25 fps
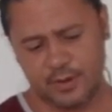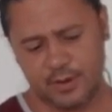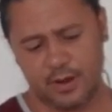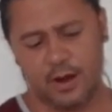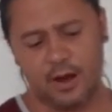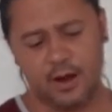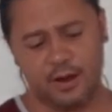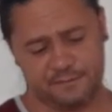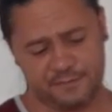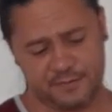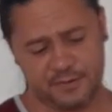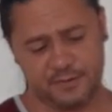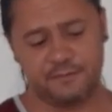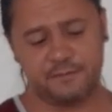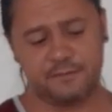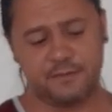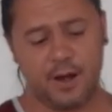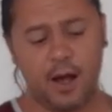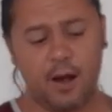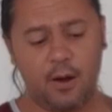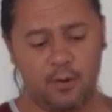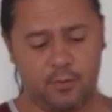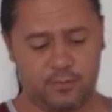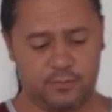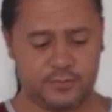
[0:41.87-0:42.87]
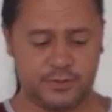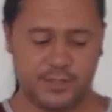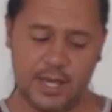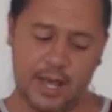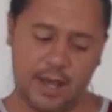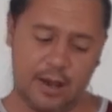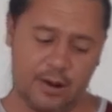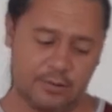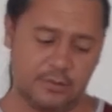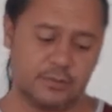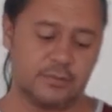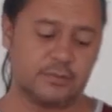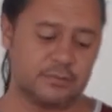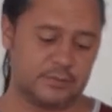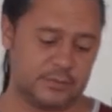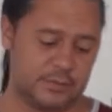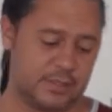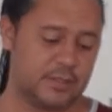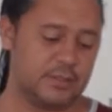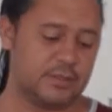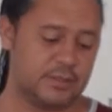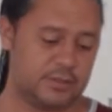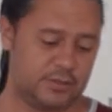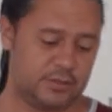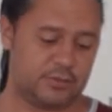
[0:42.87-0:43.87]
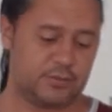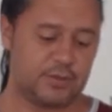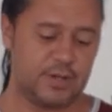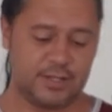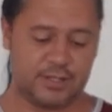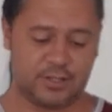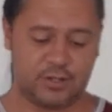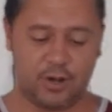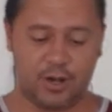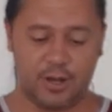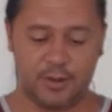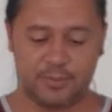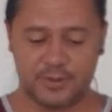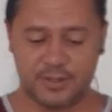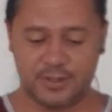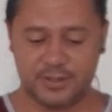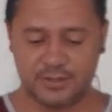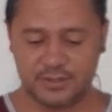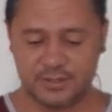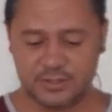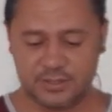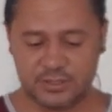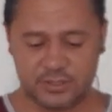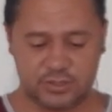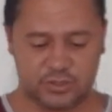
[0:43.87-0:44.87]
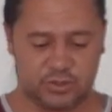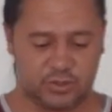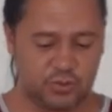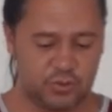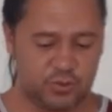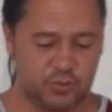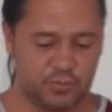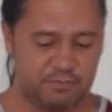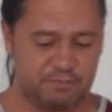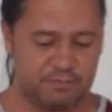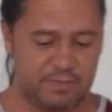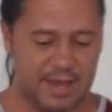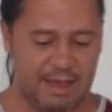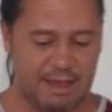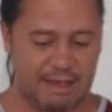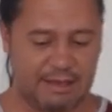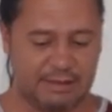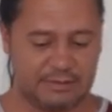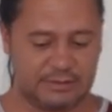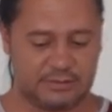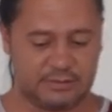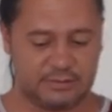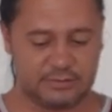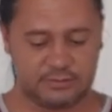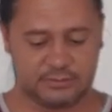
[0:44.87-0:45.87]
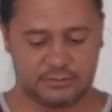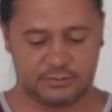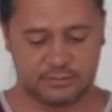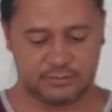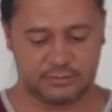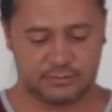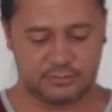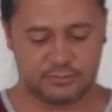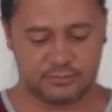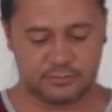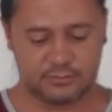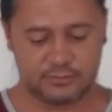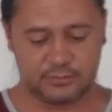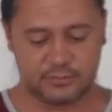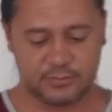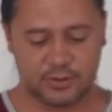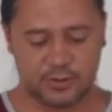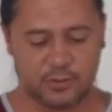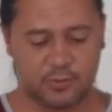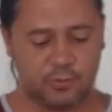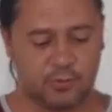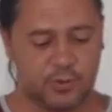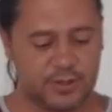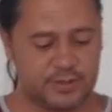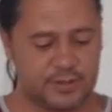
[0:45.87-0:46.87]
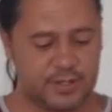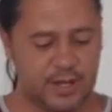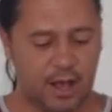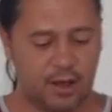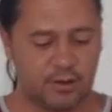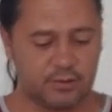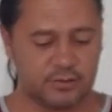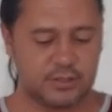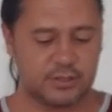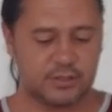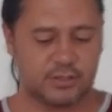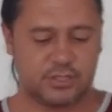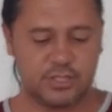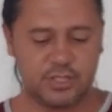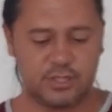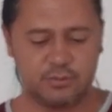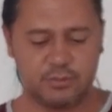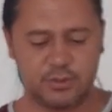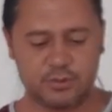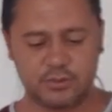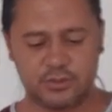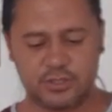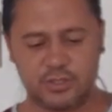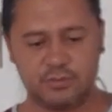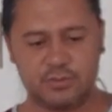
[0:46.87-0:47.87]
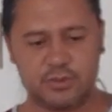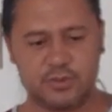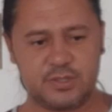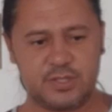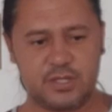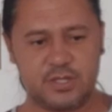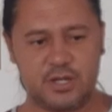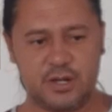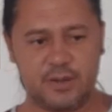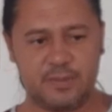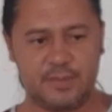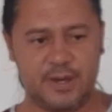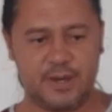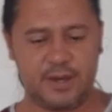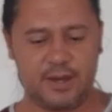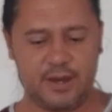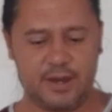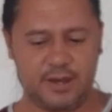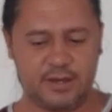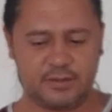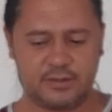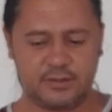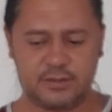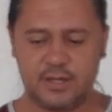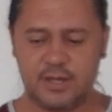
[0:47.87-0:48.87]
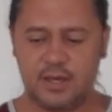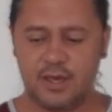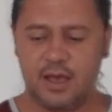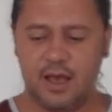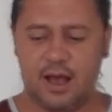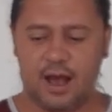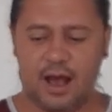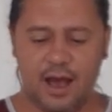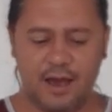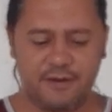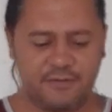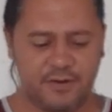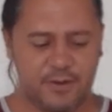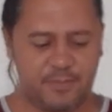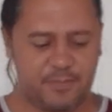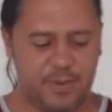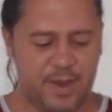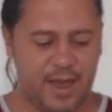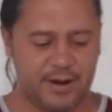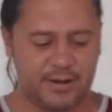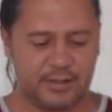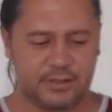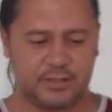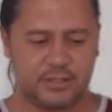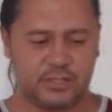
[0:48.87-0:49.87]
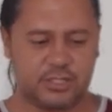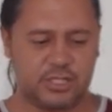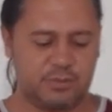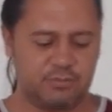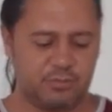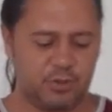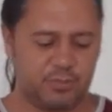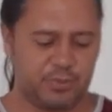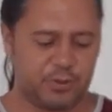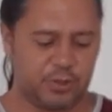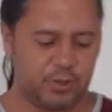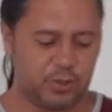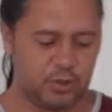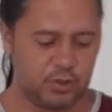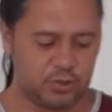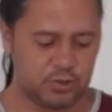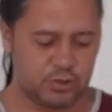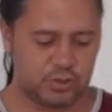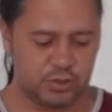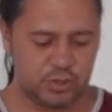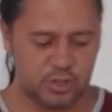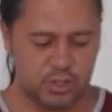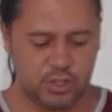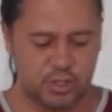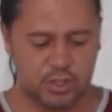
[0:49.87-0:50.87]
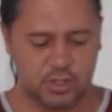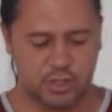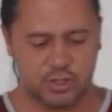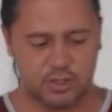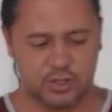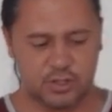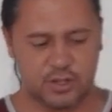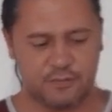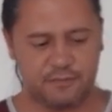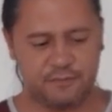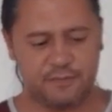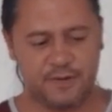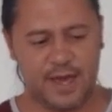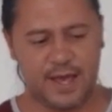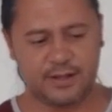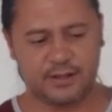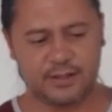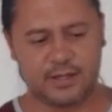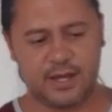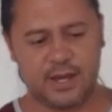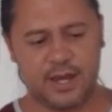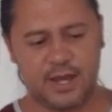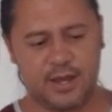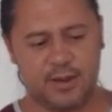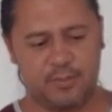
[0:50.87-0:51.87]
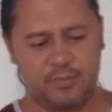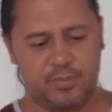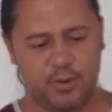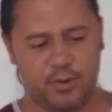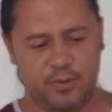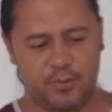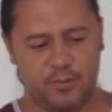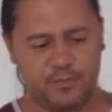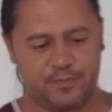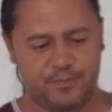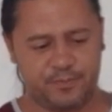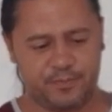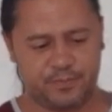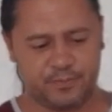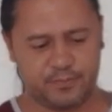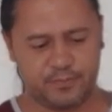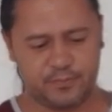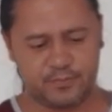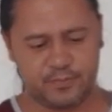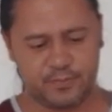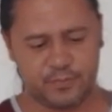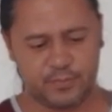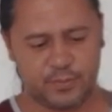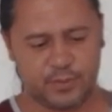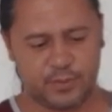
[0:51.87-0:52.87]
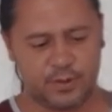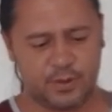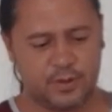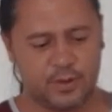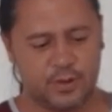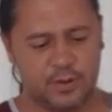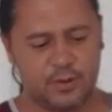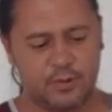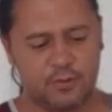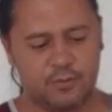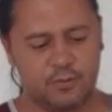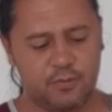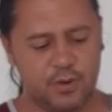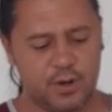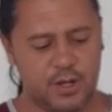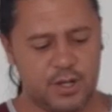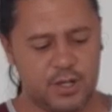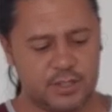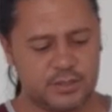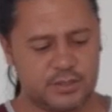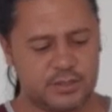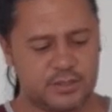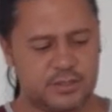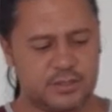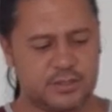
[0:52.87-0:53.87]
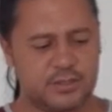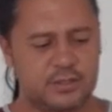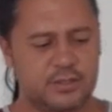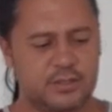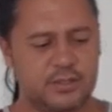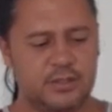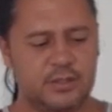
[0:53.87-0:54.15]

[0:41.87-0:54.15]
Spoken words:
After fall down, this quadcopter is too bad. Without the gimbal is here in my hands. I repaired the gimbal because the flat cable was